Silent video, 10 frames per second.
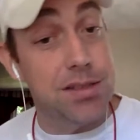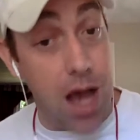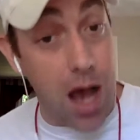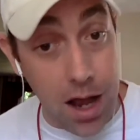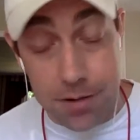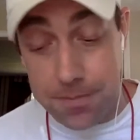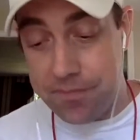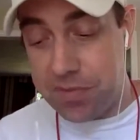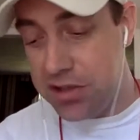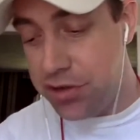time.
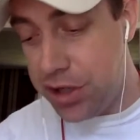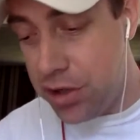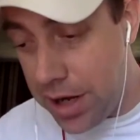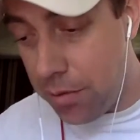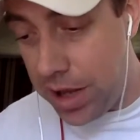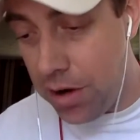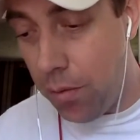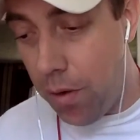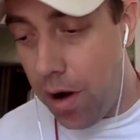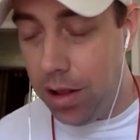So you do hit a
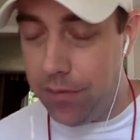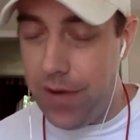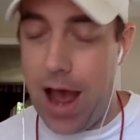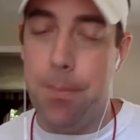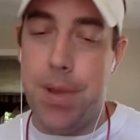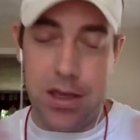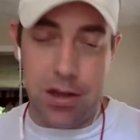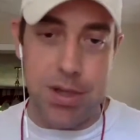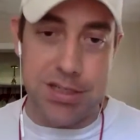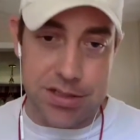wall of how big
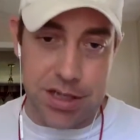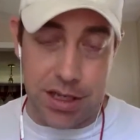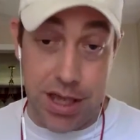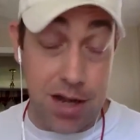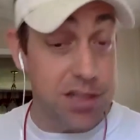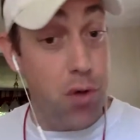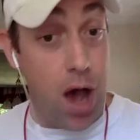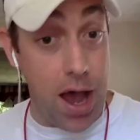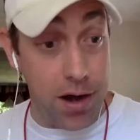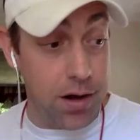your business can get unless you
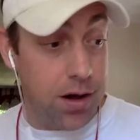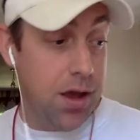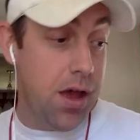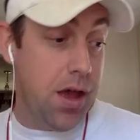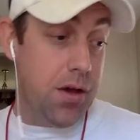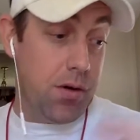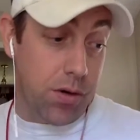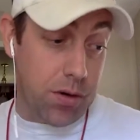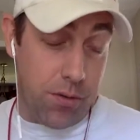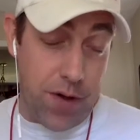hire
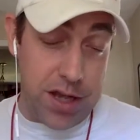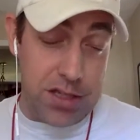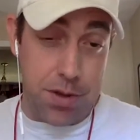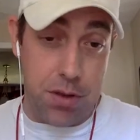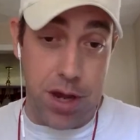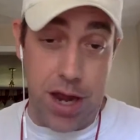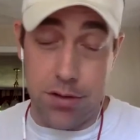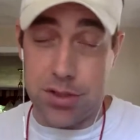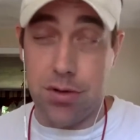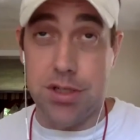or find some other way to
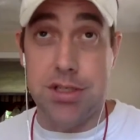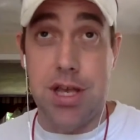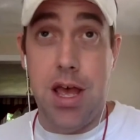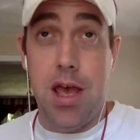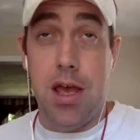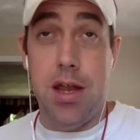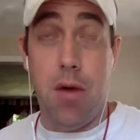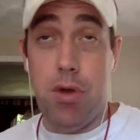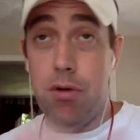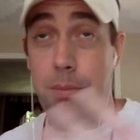outsource.
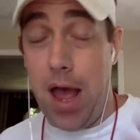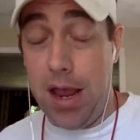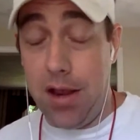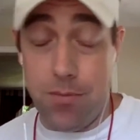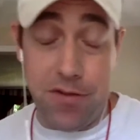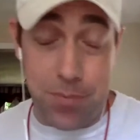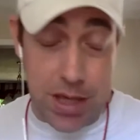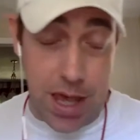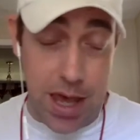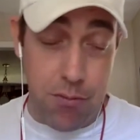Now we were buying from
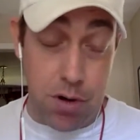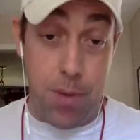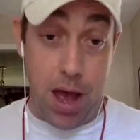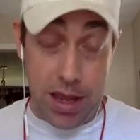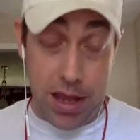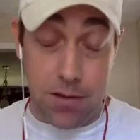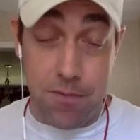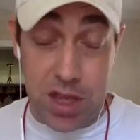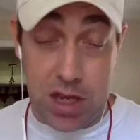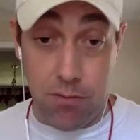FBA. We were buying,
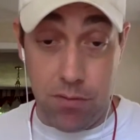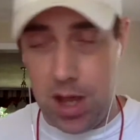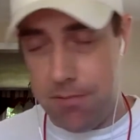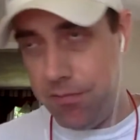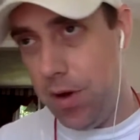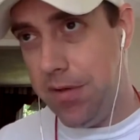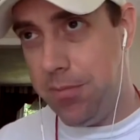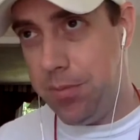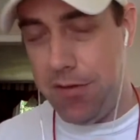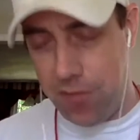not from
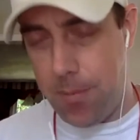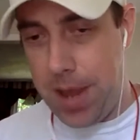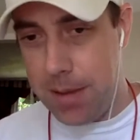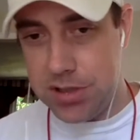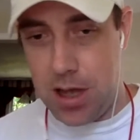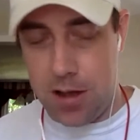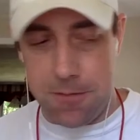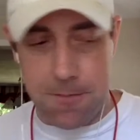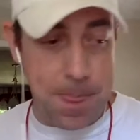FBA, from Amazon